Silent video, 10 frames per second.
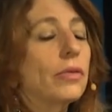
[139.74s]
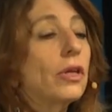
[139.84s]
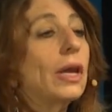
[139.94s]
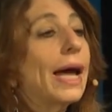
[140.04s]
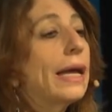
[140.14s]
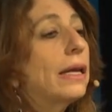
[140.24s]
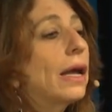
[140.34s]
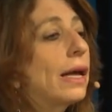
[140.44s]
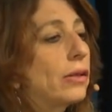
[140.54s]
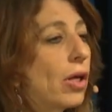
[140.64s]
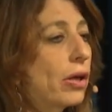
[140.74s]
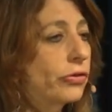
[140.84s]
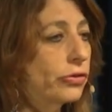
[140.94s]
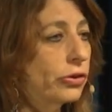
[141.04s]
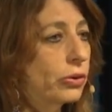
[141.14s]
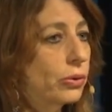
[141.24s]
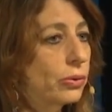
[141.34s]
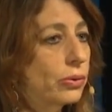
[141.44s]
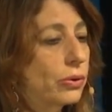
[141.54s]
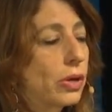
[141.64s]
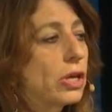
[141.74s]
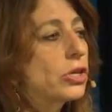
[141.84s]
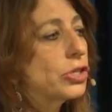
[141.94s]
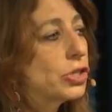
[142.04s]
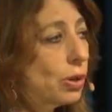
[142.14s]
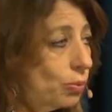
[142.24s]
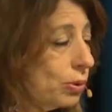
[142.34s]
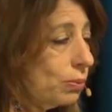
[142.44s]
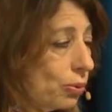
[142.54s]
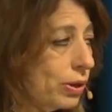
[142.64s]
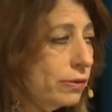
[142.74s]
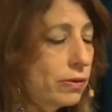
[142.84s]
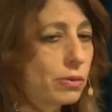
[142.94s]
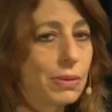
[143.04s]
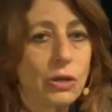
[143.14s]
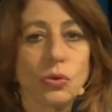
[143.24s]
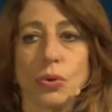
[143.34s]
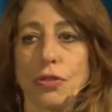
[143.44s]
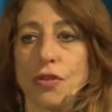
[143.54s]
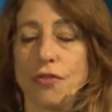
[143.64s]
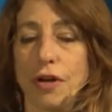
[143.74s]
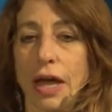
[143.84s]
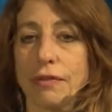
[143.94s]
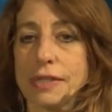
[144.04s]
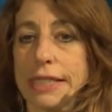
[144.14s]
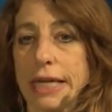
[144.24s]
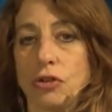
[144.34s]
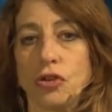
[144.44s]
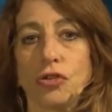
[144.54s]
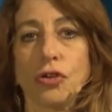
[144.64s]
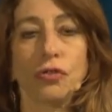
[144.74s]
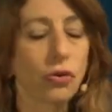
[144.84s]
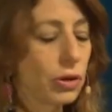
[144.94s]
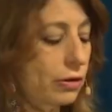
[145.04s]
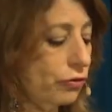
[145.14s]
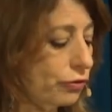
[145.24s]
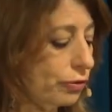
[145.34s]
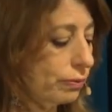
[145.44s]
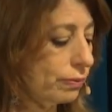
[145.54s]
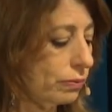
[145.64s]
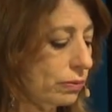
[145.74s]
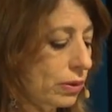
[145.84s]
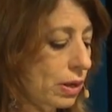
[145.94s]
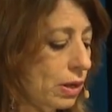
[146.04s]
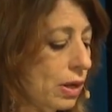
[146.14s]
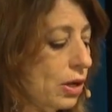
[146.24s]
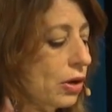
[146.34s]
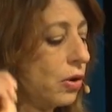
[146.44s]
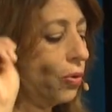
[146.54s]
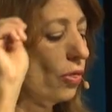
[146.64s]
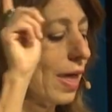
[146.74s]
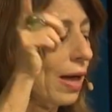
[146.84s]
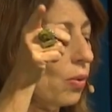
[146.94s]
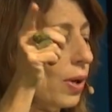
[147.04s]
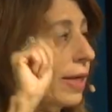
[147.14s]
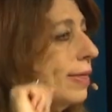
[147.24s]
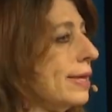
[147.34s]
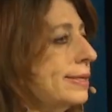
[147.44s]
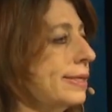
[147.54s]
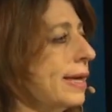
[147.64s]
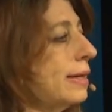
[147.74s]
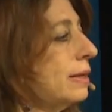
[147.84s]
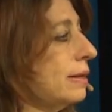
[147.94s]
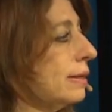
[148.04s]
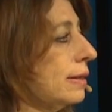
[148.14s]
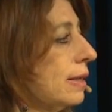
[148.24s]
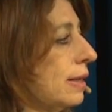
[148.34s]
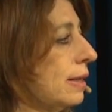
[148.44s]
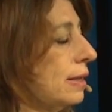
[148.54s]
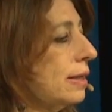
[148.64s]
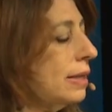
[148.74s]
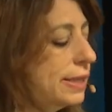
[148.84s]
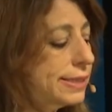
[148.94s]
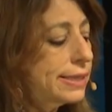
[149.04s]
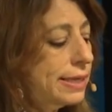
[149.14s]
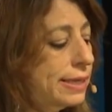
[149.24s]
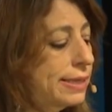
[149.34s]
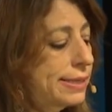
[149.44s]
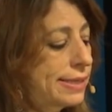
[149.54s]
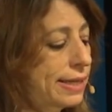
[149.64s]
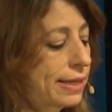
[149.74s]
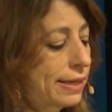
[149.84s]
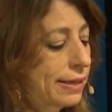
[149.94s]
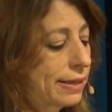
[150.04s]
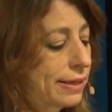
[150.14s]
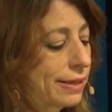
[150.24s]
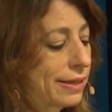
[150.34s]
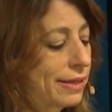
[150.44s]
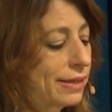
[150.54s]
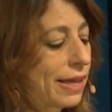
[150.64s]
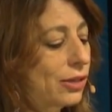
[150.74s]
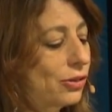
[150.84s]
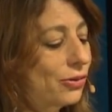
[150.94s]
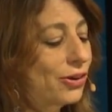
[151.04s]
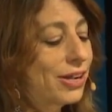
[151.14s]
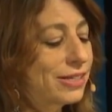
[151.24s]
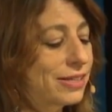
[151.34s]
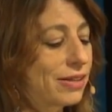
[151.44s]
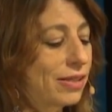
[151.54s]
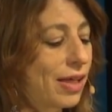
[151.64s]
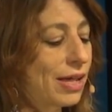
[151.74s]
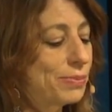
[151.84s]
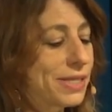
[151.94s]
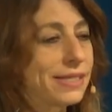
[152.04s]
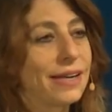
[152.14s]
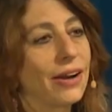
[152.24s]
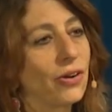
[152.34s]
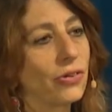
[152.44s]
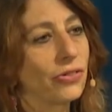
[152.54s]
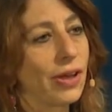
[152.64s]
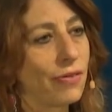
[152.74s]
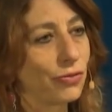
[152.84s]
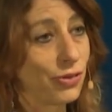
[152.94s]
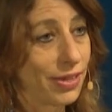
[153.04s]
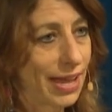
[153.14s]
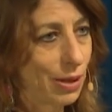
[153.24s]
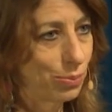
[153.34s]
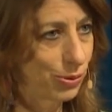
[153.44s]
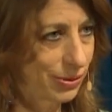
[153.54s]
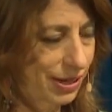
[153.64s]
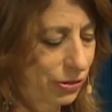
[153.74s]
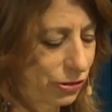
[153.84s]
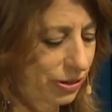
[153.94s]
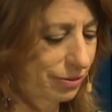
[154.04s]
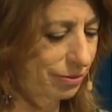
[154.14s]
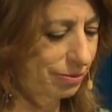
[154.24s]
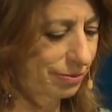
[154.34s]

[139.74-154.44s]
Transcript: The night I lost you, someone pointed me toward the 5 stages of grief. Go that way, they said. It's easy, like learning to climb stairs after the amputation.